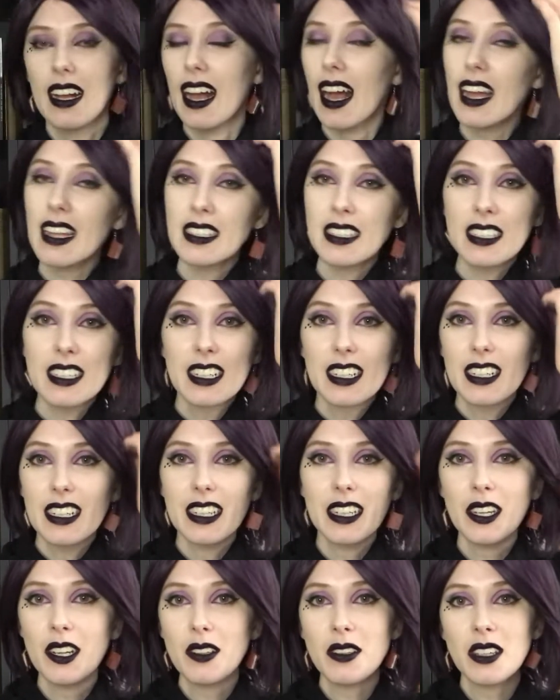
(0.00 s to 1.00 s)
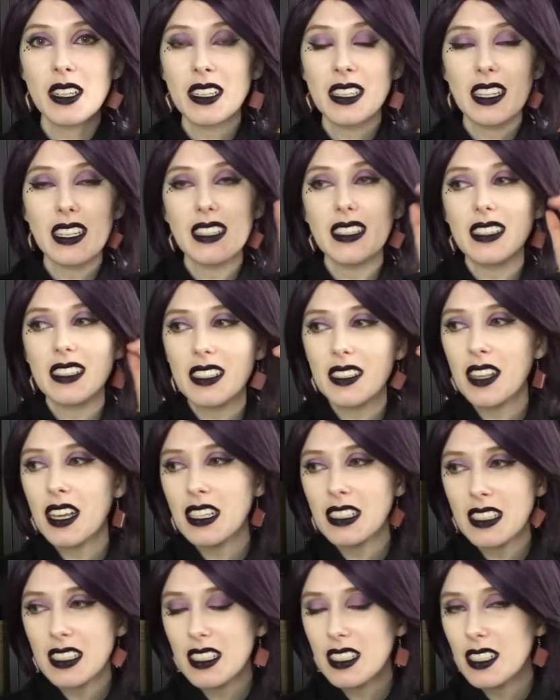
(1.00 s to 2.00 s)
And
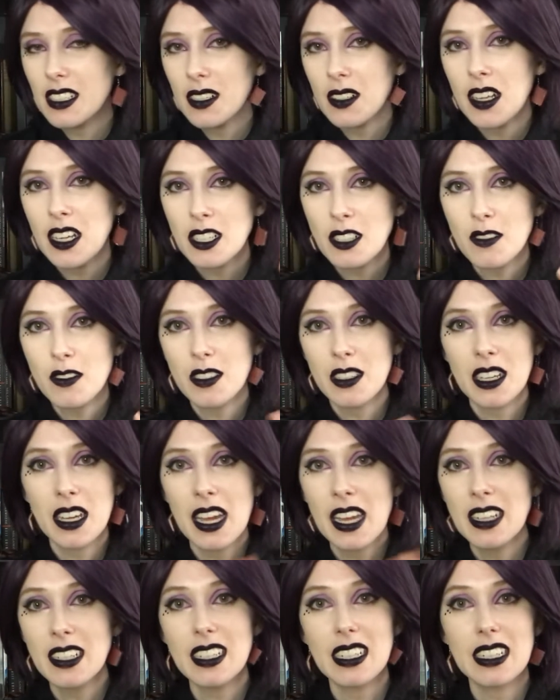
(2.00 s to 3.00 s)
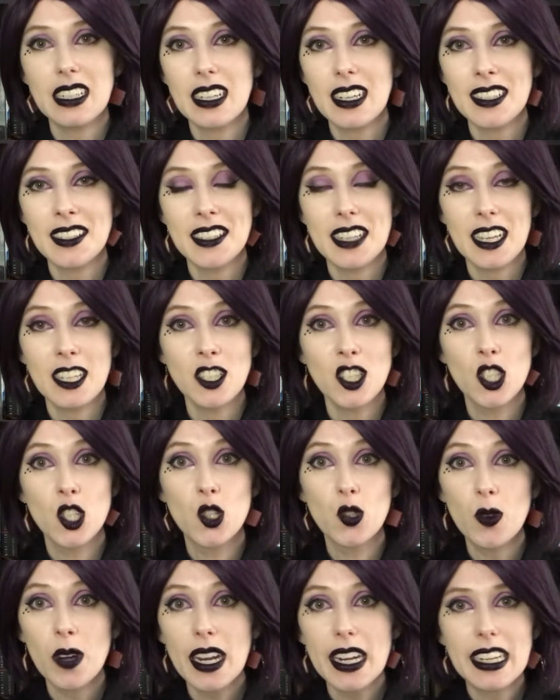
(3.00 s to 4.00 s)
the ending, it's
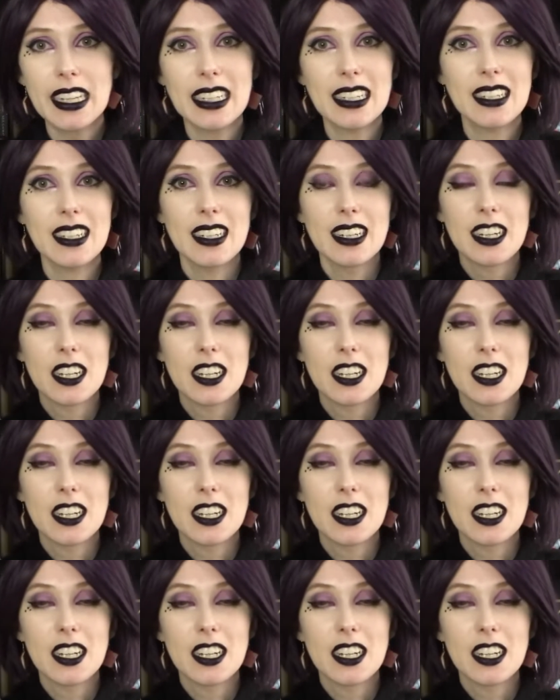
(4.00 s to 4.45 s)
great.